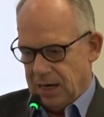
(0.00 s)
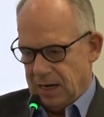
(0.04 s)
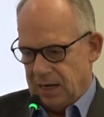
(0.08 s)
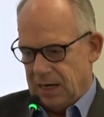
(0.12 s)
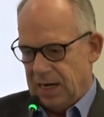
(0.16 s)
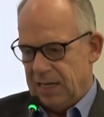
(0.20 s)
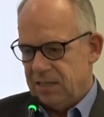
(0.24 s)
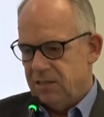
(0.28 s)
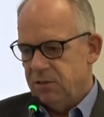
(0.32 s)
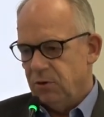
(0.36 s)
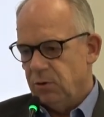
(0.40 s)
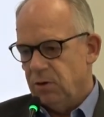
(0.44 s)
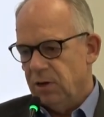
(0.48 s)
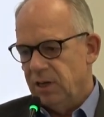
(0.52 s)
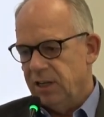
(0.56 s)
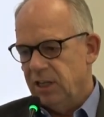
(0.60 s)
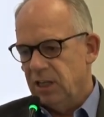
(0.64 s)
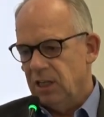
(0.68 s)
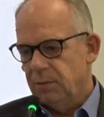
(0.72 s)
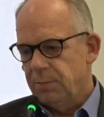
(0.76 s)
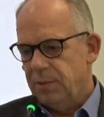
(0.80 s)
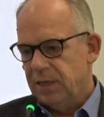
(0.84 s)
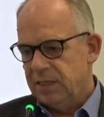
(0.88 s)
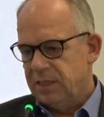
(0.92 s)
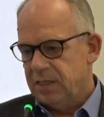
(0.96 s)
Let's look a
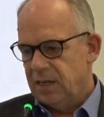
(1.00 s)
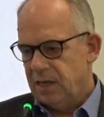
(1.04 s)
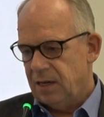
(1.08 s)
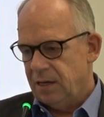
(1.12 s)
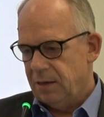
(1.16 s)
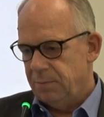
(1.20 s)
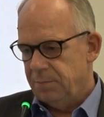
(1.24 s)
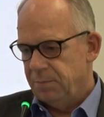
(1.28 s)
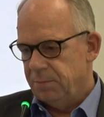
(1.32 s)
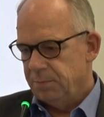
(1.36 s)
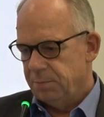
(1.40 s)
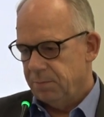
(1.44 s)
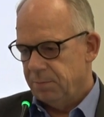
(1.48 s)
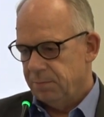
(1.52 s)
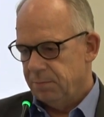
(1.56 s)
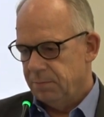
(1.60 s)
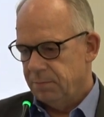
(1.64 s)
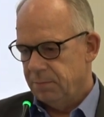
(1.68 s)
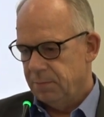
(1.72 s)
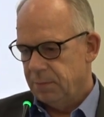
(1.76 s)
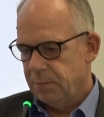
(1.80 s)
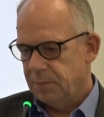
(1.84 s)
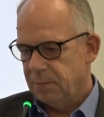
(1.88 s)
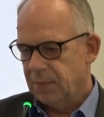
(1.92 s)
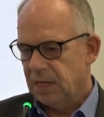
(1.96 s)
little bit
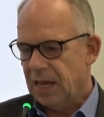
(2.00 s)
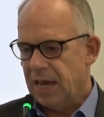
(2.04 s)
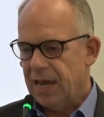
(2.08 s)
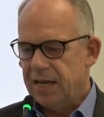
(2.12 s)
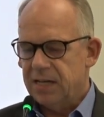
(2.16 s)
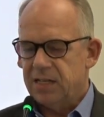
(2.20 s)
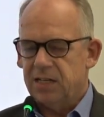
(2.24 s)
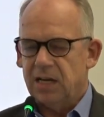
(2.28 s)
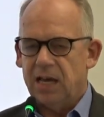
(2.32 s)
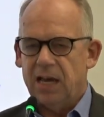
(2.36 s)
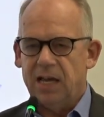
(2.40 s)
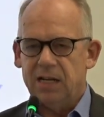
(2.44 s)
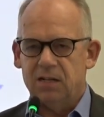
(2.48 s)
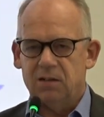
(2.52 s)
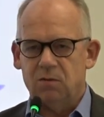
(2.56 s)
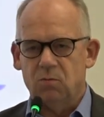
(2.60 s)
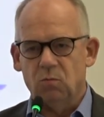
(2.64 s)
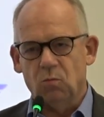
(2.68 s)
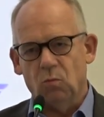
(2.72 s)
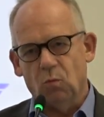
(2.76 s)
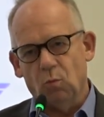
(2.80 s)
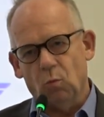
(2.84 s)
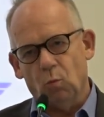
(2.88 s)
at